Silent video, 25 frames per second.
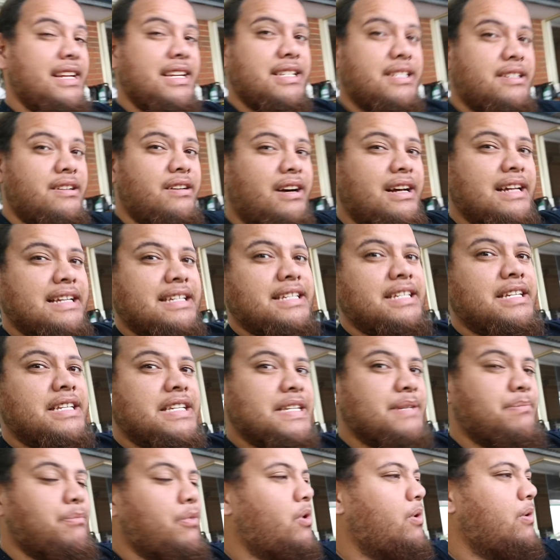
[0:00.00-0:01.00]
is nice and
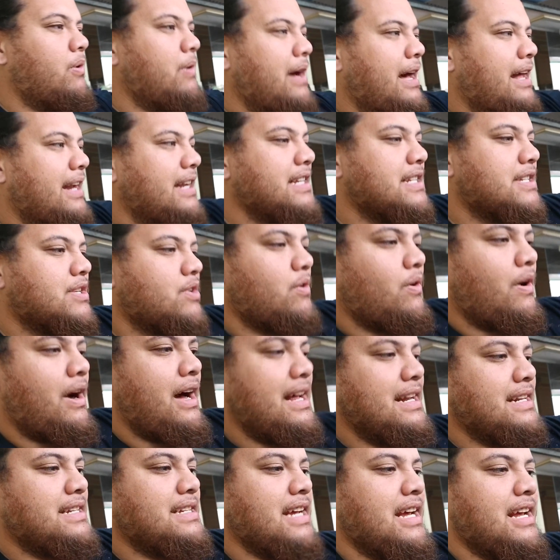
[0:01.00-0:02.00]
small and it's
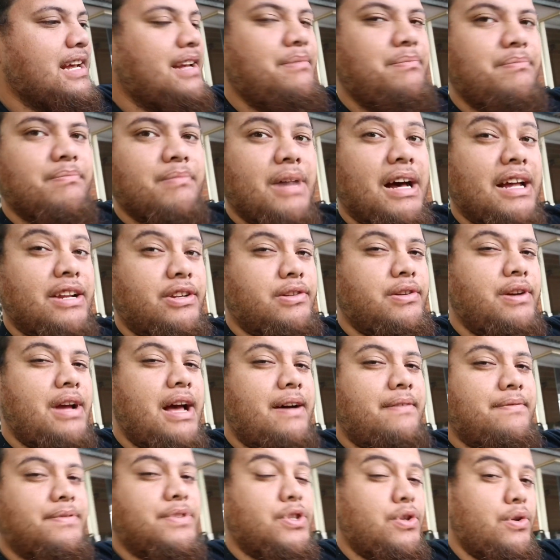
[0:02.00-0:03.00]
quite deep. I do
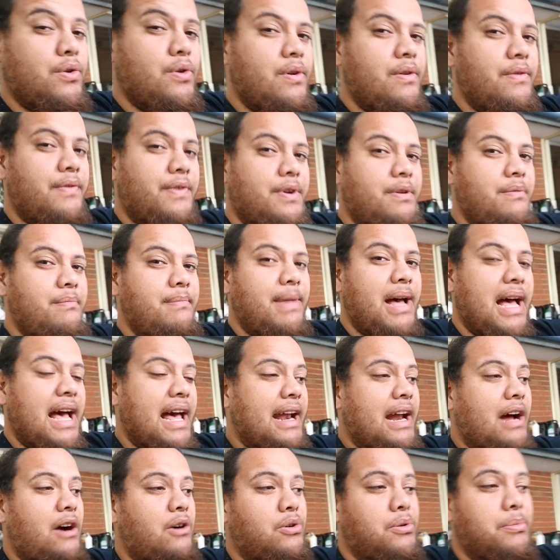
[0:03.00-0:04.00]
have 2 of them
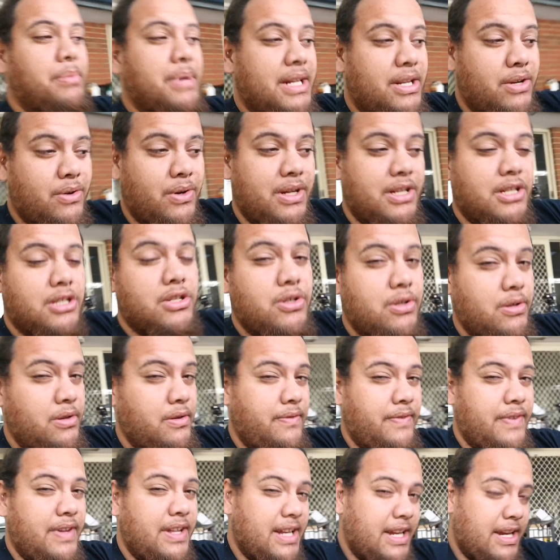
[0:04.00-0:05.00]
and I will be doing 2
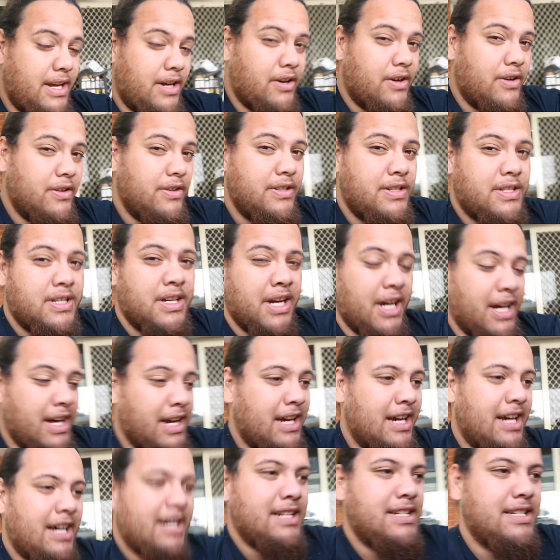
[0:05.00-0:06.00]
videos
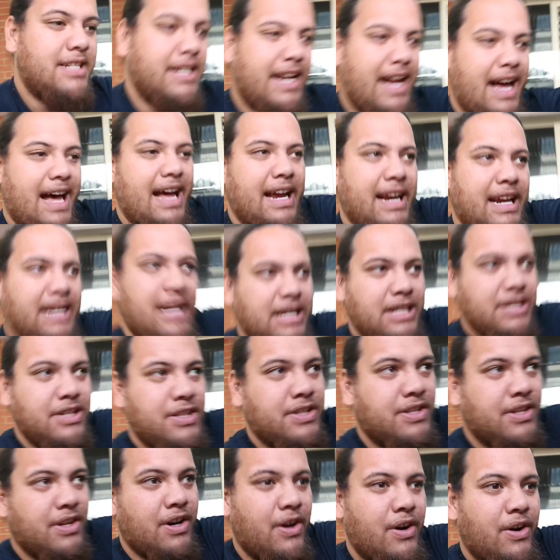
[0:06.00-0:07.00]
today.
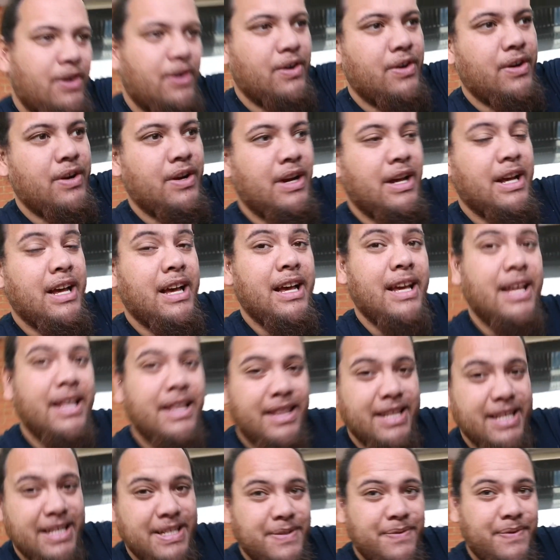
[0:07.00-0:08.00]
So
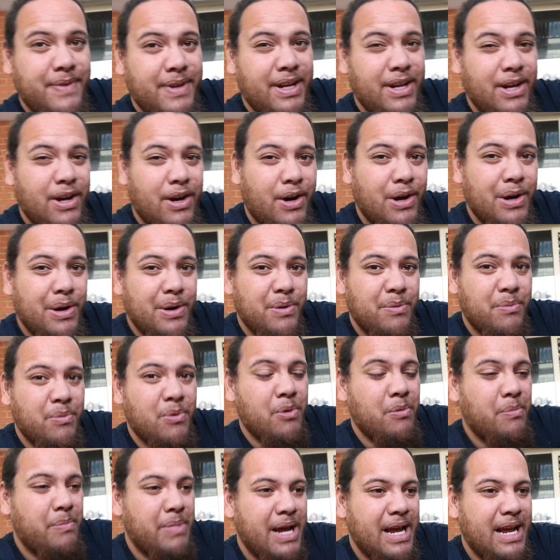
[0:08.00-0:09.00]
this video
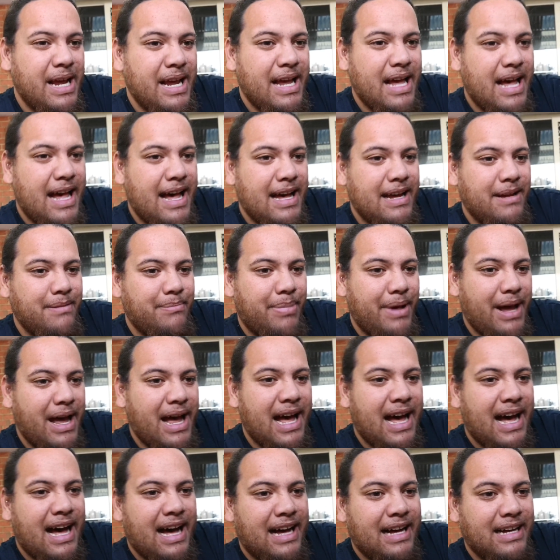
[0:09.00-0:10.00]
will be
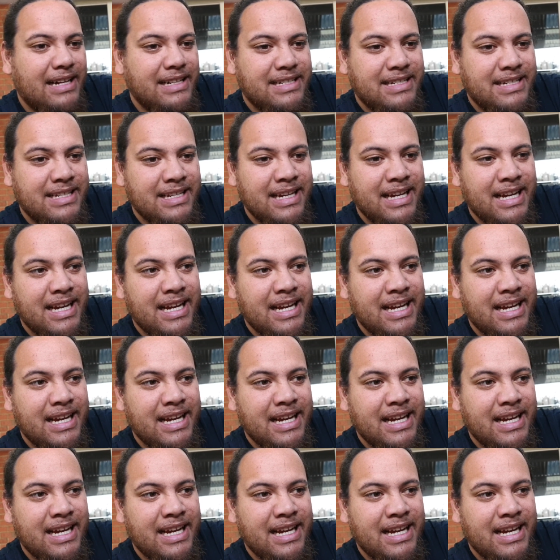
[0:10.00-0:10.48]
about